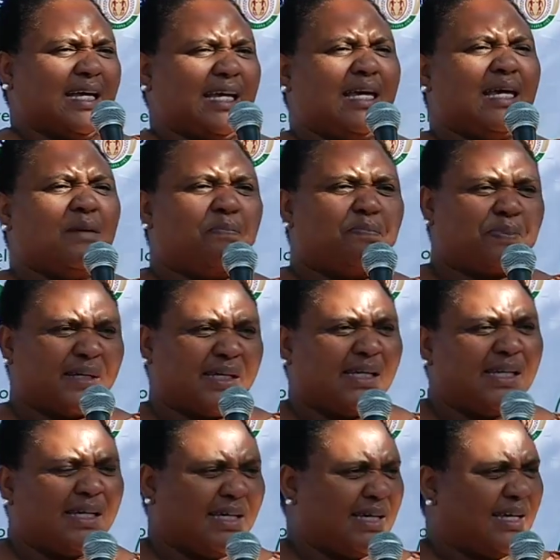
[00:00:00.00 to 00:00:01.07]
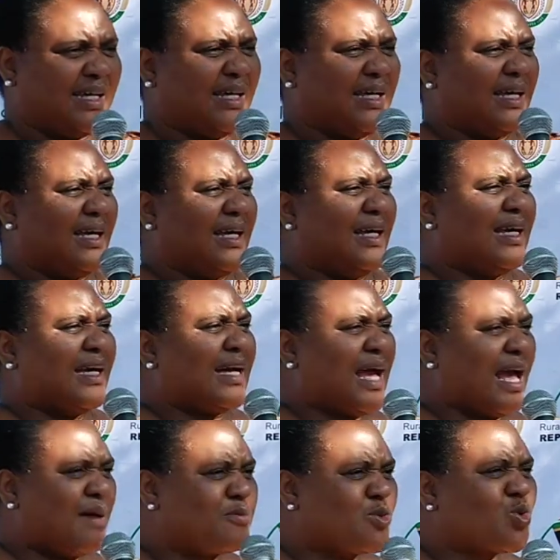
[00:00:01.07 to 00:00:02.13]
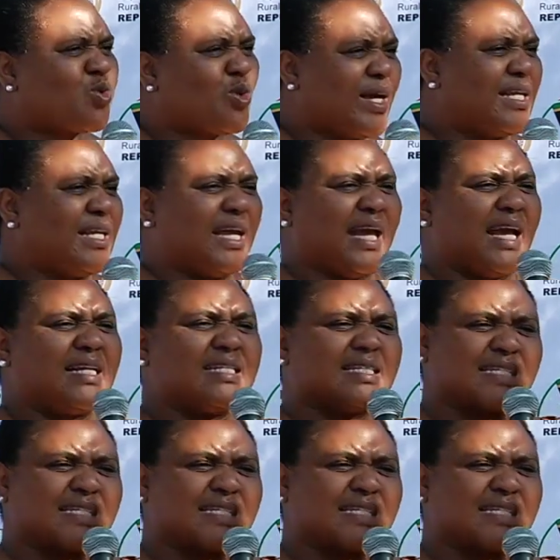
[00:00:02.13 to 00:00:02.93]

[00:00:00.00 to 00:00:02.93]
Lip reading: impi comes to an end.